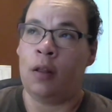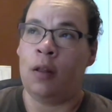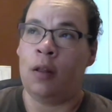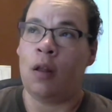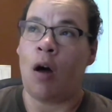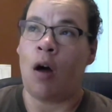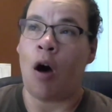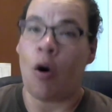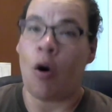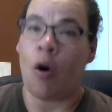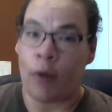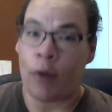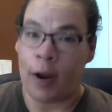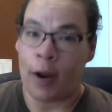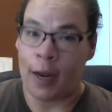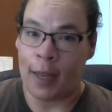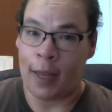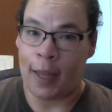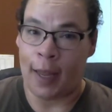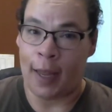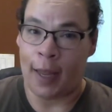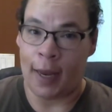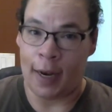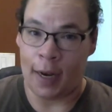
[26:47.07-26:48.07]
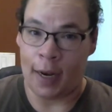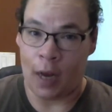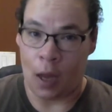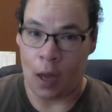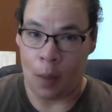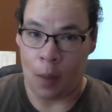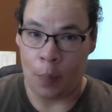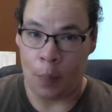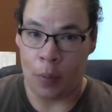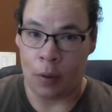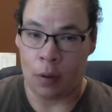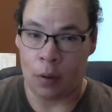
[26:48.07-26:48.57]
already kitted
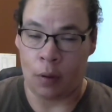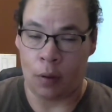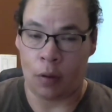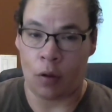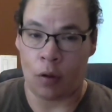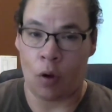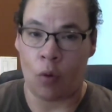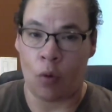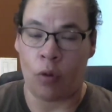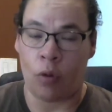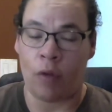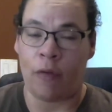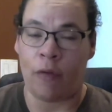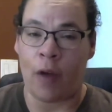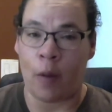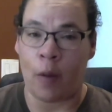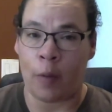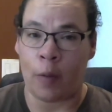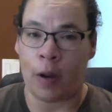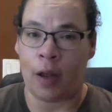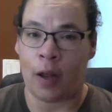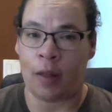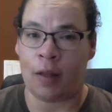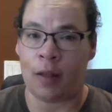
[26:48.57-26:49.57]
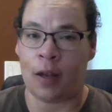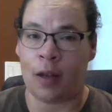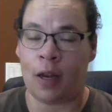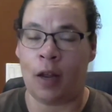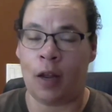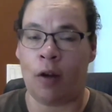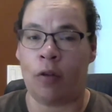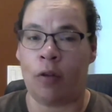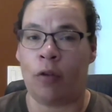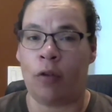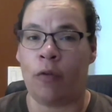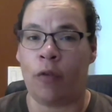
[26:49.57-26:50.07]
up. So the fabric is in
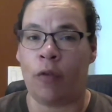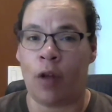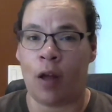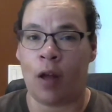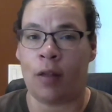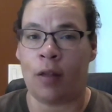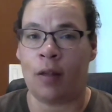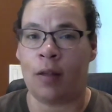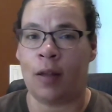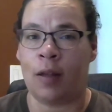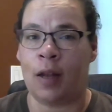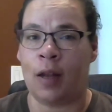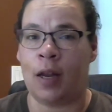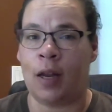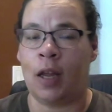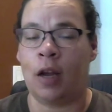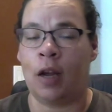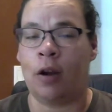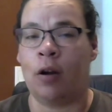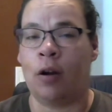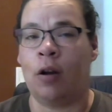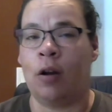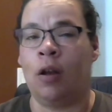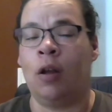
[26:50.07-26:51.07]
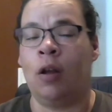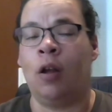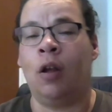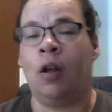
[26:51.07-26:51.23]
here, the floss is in here.